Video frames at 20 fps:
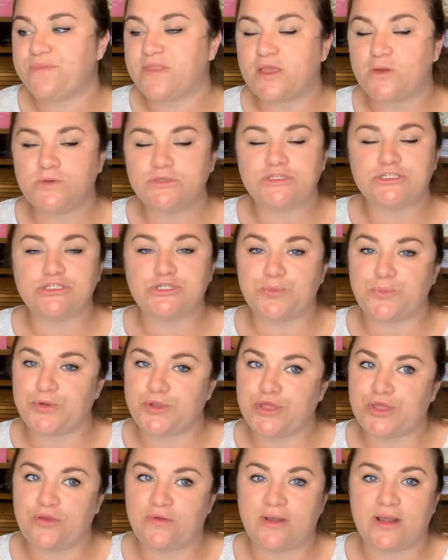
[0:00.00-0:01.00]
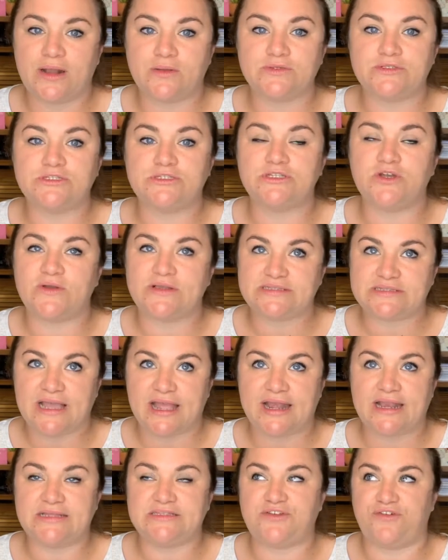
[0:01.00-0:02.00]
It was super cute and I was so
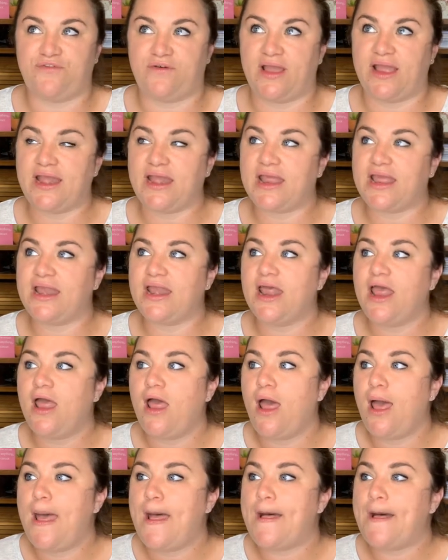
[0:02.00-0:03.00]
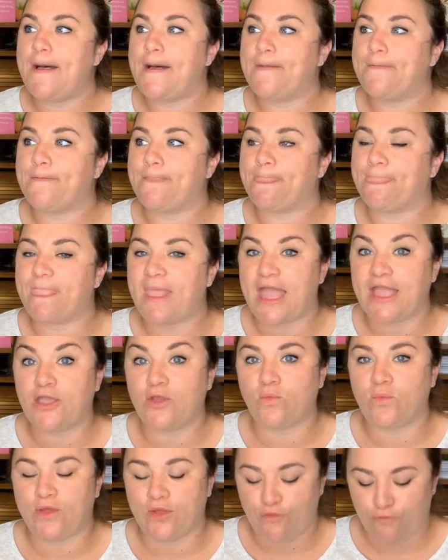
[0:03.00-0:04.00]
excited to find it um, at
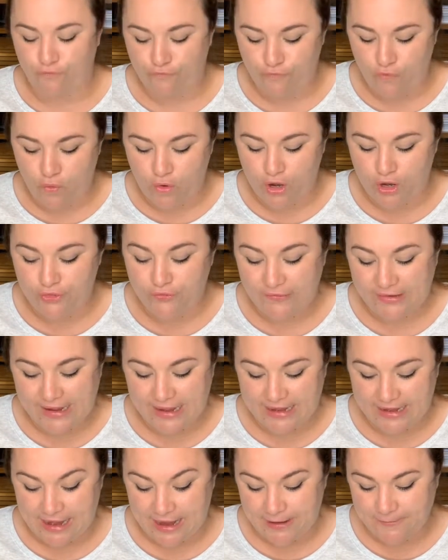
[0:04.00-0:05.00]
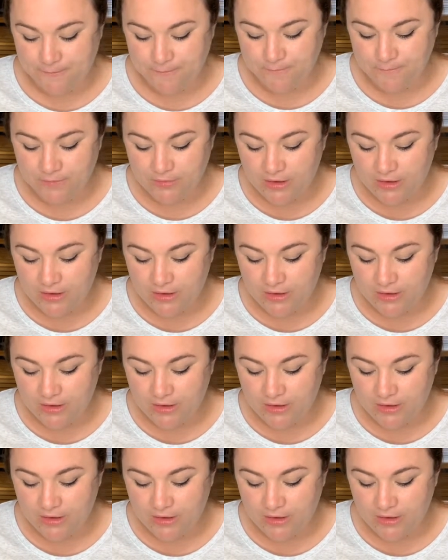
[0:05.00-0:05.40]
Goodwill for $3.99.